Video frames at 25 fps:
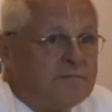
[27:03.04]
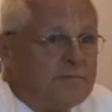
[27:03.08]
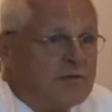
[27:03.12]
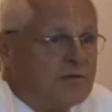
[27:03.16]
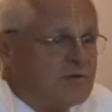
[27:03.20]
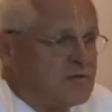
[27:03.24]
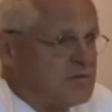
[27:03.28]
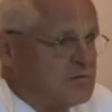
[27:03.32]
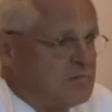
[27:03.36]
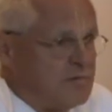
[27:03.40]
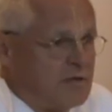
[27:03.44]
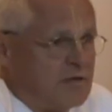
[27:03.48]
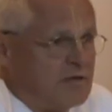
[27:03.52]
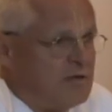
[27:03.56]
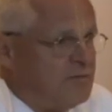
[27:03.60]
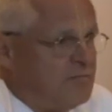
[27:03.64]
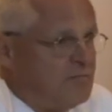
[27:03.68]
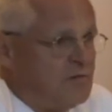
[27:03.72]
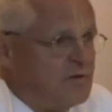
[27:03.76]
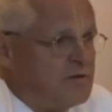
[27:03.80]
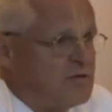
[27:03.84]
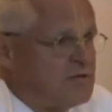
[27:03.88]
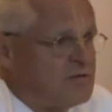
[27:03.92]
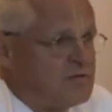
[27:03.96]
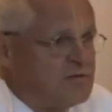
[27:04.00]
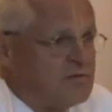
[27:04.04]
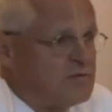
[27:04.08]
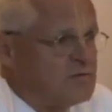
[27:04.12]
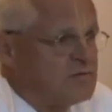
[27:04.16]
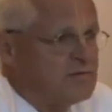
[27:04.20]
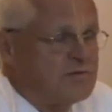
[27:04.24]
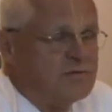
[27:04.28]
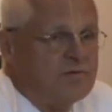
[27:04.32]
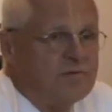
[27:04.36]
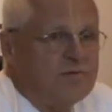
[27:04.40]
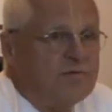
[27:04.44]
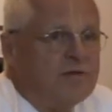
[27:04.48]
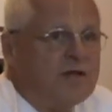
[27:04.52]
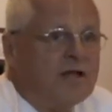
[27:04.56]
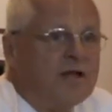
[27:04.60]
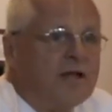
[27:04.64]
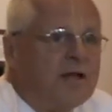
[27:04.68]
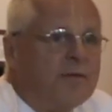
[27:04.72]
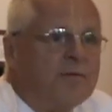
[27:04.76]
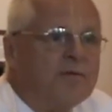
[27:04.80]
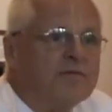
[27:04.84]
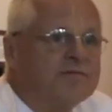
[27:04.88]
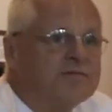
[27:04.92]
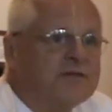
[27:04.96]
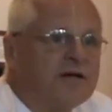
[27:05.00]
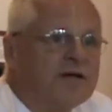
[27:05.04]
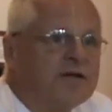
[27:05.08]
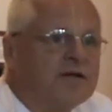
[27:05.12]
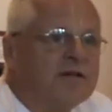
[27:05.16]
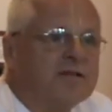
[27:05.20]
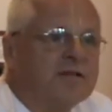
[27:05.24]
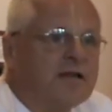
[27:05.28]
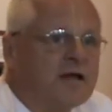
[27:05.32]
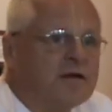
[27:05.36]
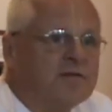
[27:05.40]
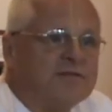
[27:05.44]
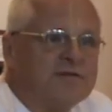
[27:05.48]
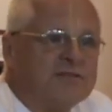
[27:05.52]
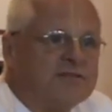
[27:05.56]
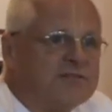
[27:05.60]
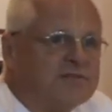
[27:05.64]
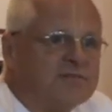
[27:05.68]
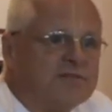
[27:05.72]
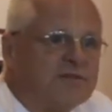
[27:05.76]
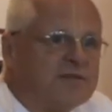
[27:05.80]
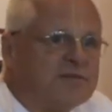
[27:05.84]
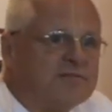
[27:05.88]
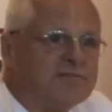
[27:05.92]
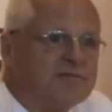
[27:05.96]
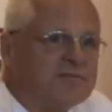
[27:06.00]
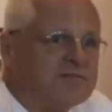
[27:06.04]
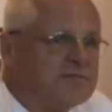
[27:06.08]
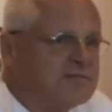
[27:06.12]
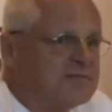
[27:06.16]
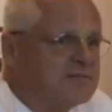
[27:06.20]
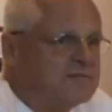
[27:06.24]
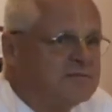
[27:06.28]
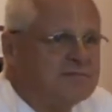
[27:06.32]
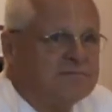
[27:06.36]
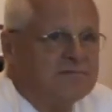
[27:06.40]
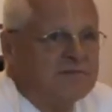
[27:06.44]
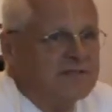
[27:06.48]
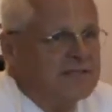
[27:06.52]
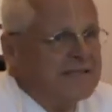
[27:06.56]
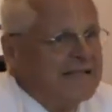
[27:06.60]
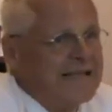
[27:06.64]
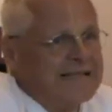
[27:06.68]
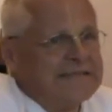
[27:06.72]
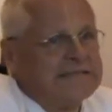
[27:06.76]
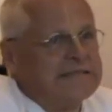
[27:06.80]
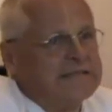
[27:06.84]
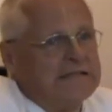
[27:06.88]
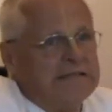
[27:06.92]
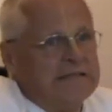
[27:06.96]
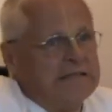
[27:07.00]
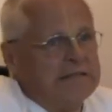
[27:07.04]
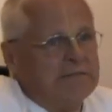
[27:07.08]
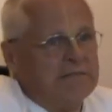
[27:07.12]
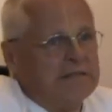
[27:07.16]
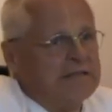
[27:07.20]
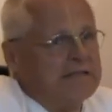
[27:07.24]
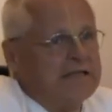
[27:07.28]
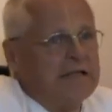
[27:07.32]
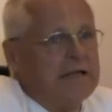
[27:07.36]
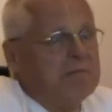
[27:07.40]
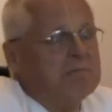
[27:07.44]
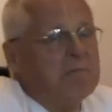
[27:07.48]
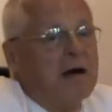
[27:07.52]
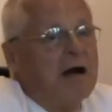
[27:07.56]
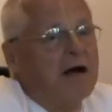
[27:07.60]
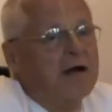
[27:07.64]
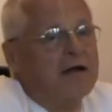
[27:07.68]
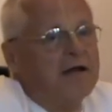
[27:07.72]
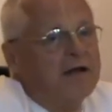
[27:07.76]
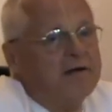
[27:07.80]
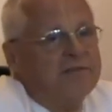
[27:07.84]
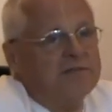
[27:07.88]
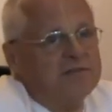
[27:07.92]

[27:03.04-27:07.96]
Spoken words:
Because what devotees used to do in the name of Sankirtan on the street was nothing what Denmark